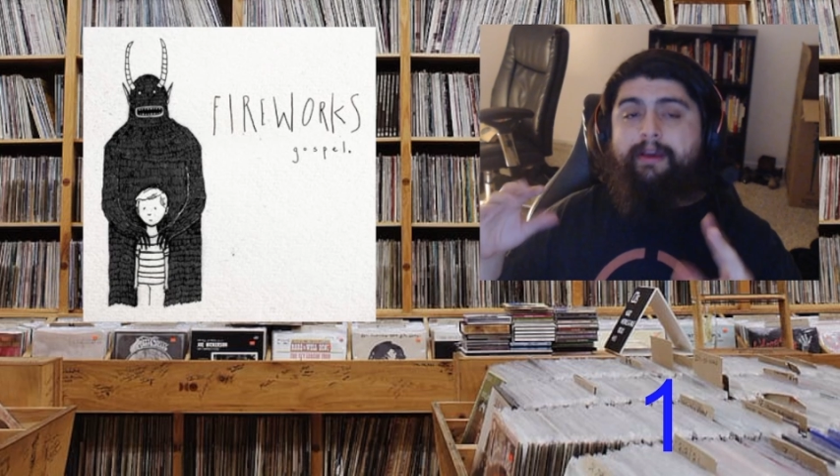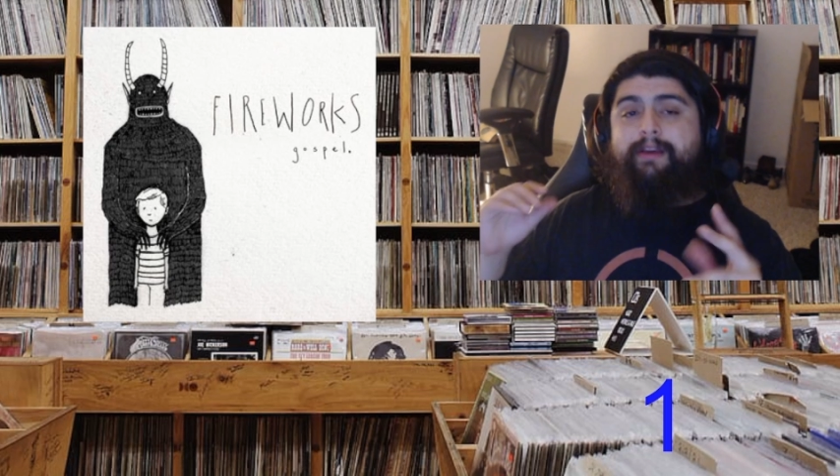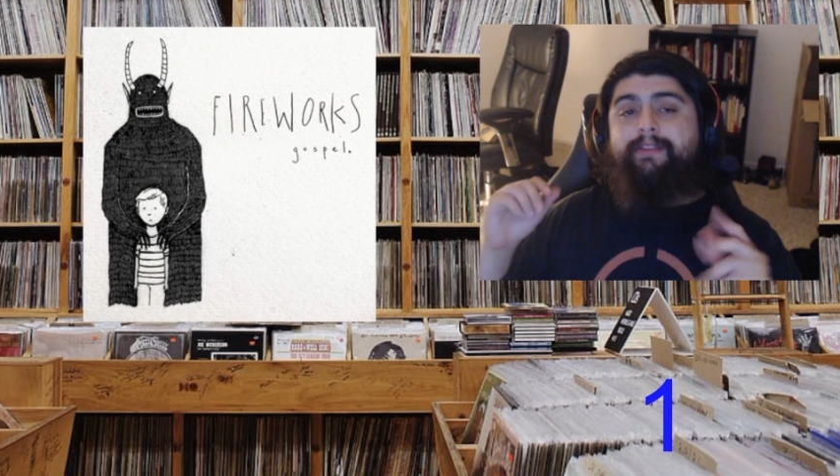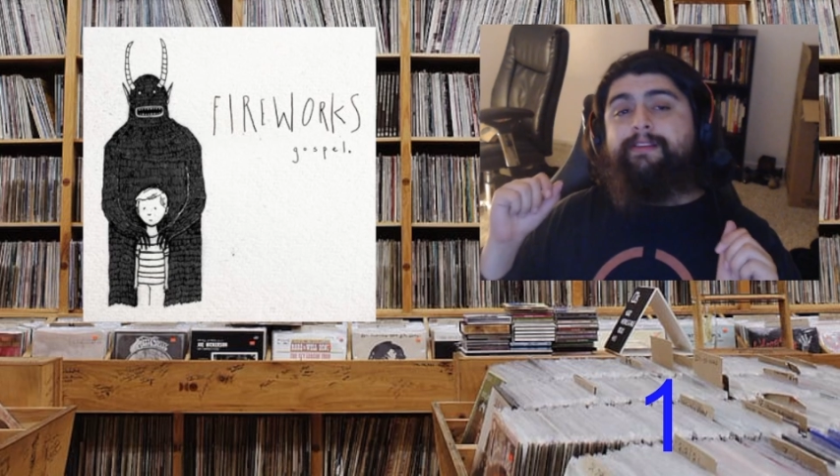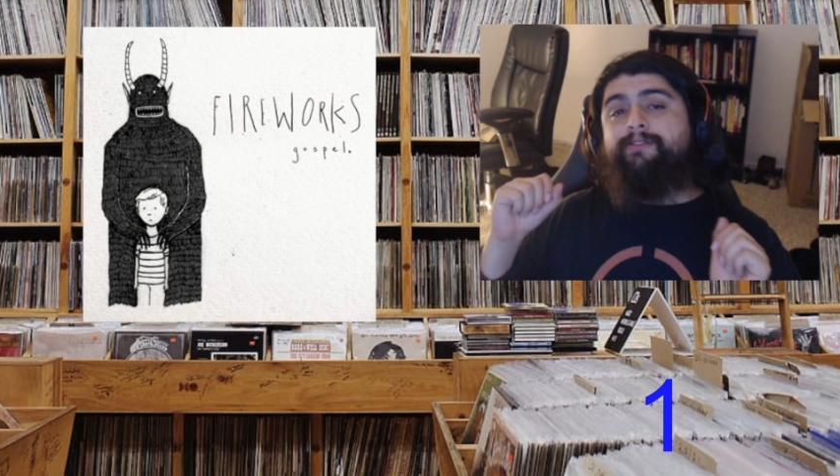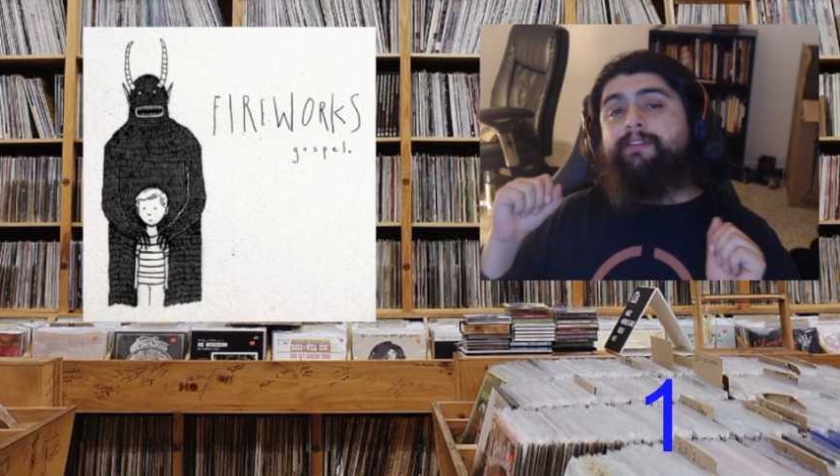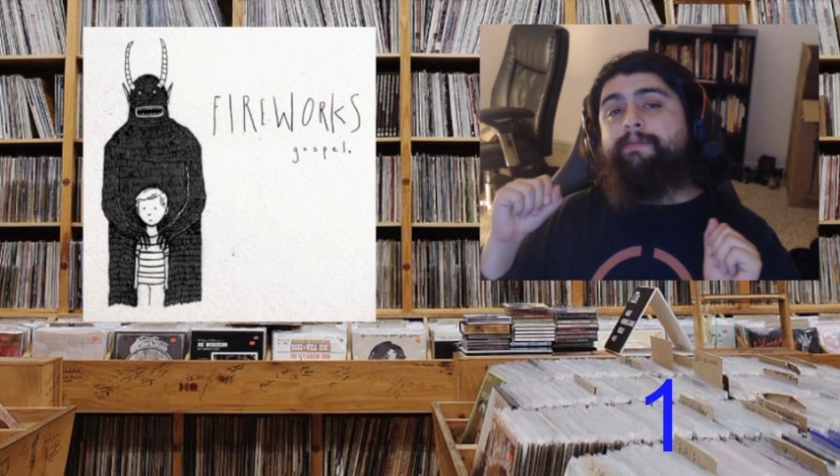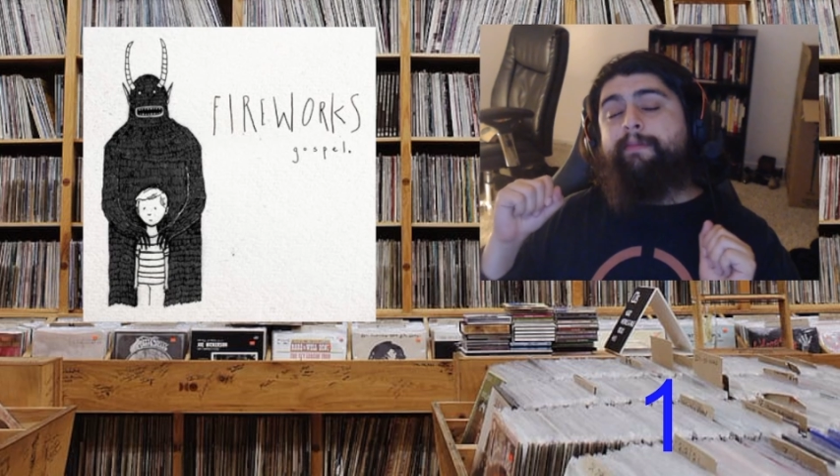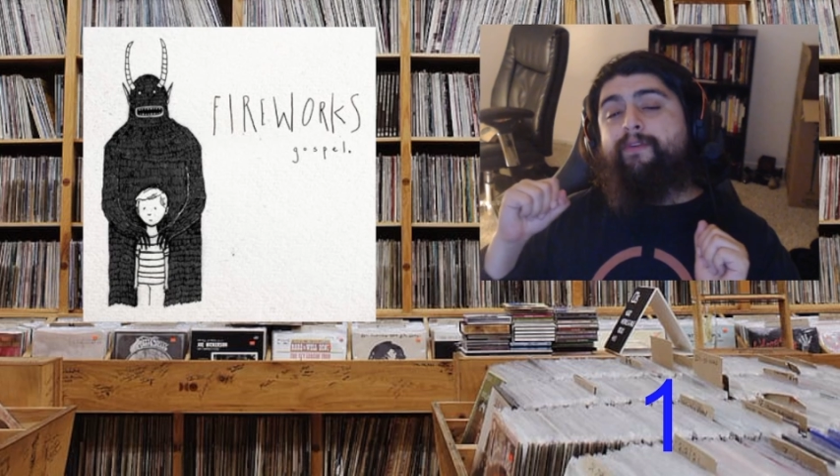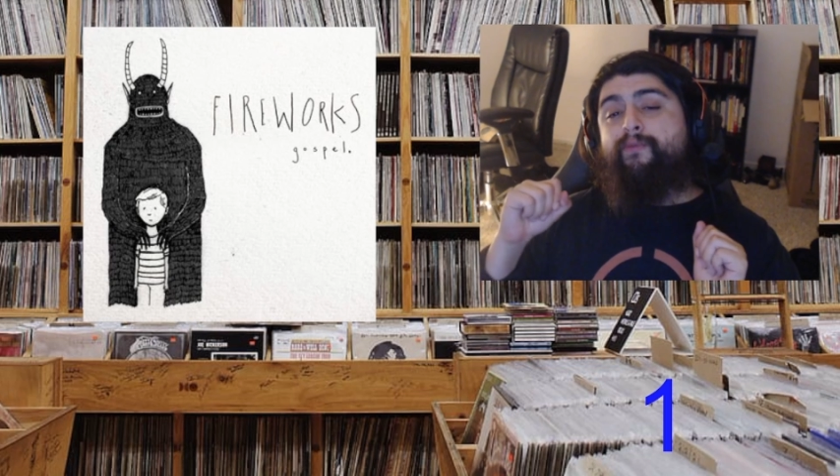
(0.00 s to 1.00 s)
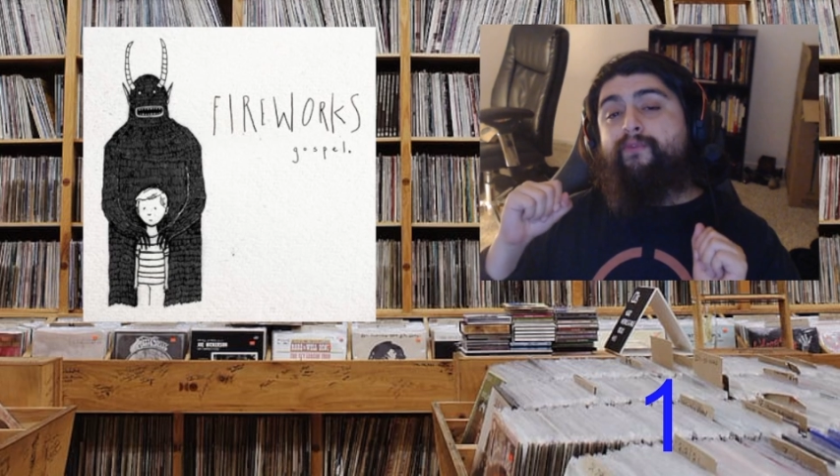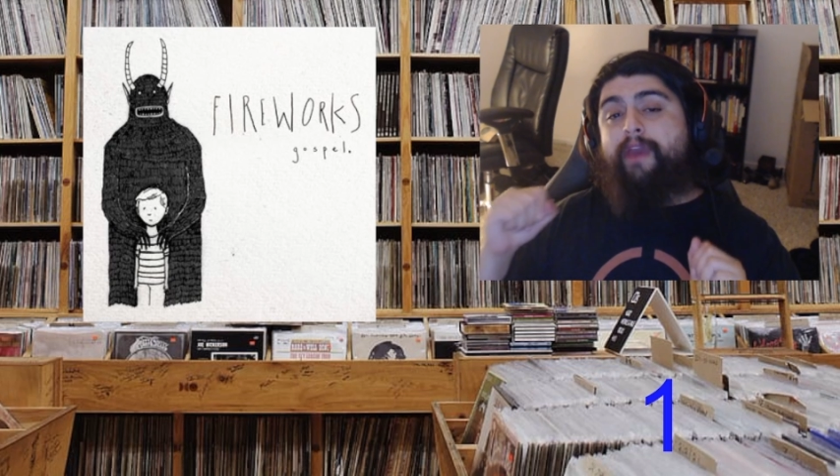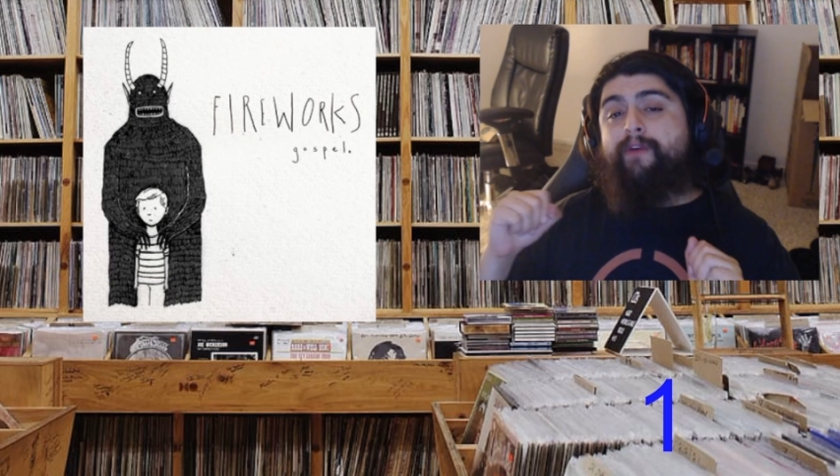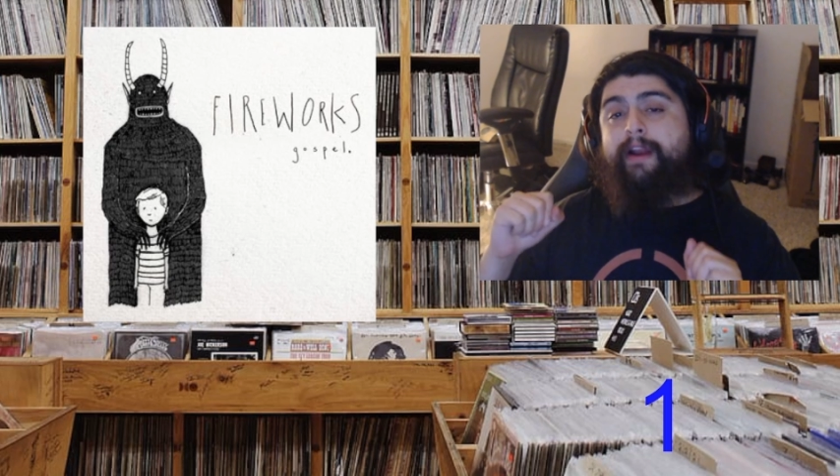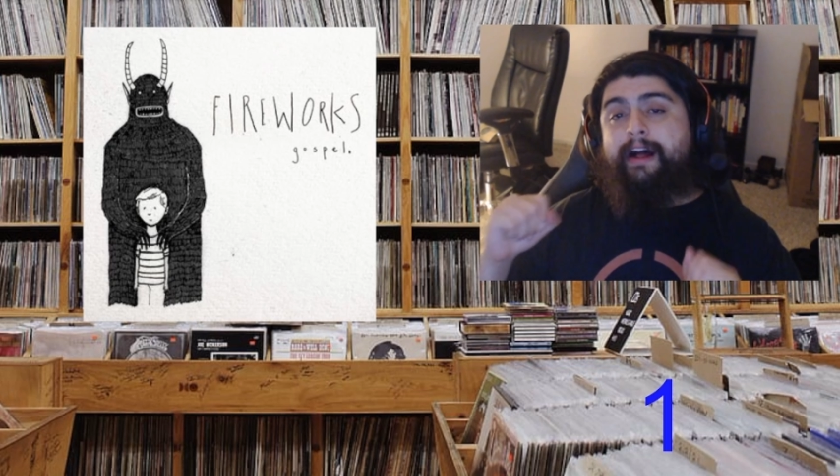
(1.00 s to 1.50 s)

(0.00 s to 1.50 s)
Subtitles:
These are some of my favorite